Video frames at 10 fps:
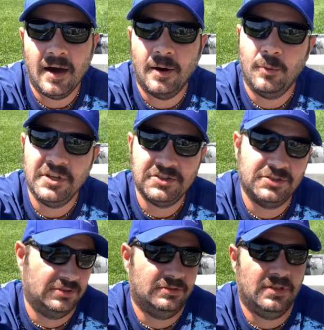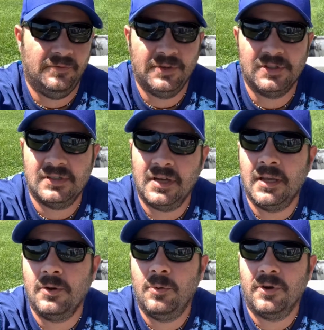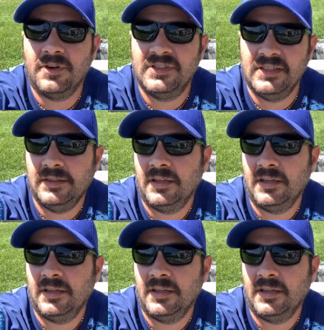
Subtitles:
Which, if you're stuck in quarantine